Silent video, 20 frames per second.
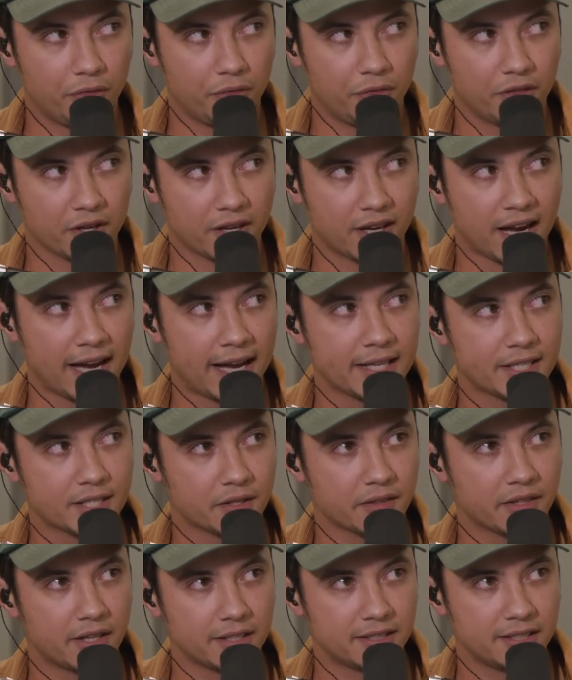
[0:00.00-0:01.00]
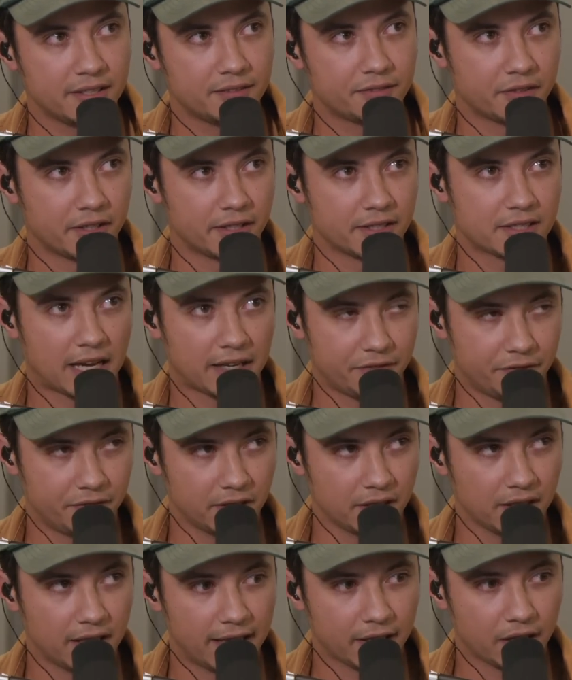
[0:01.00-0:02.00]
The guys on that defense, I
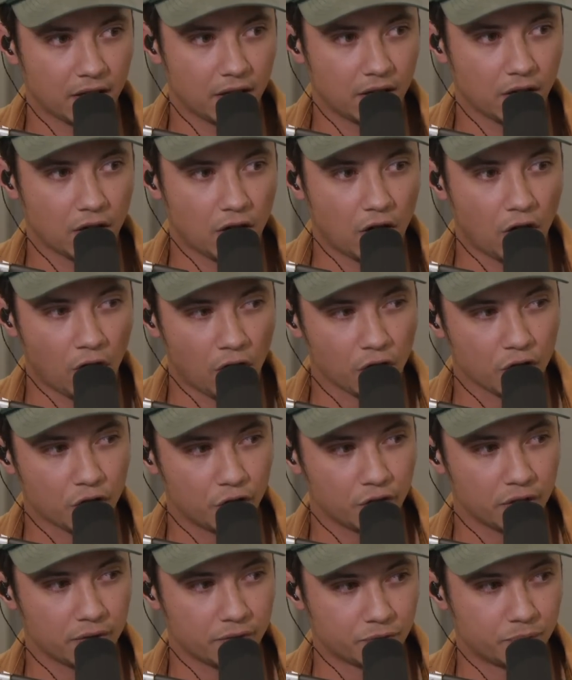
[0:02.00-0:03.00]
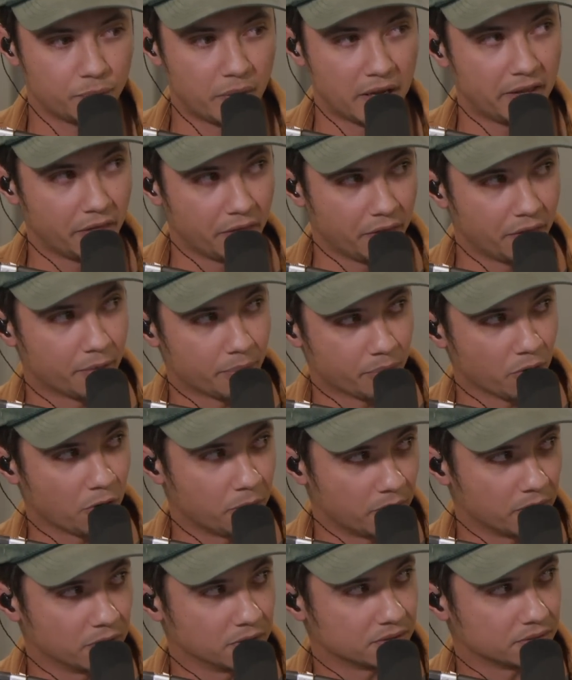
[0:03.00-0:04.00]
feel like all could have been the
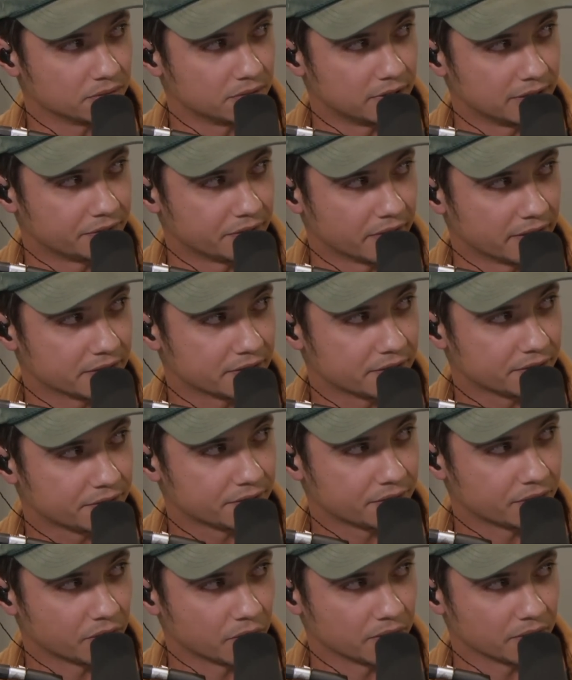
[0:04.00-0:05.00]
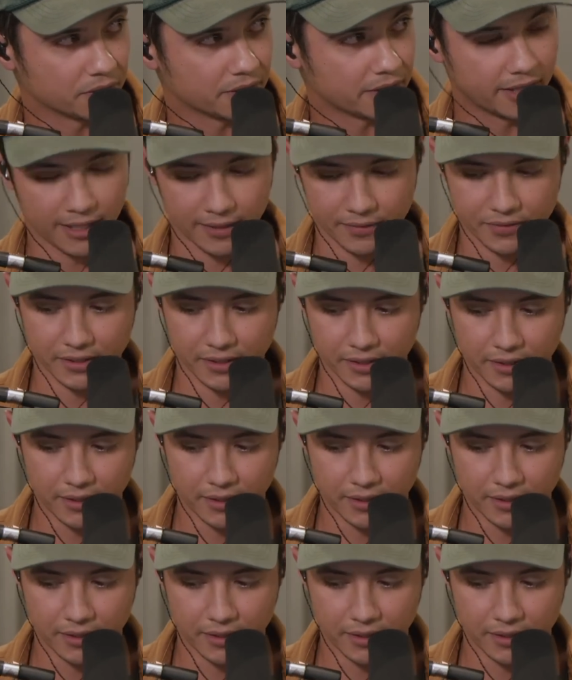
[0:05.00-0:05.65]
Pro Bowl defense for the AFC.